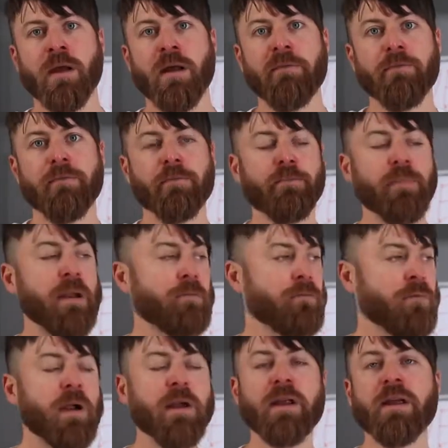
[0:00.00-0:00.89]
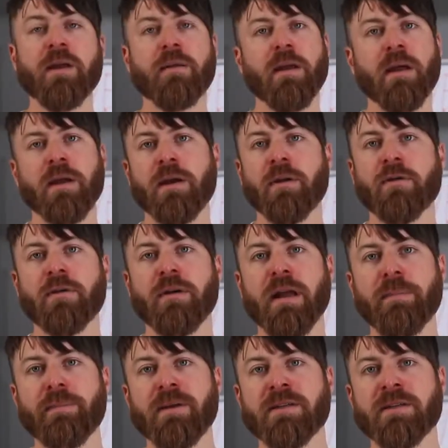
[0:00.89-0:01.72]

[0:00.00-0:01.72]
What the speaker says: And I've been running an internet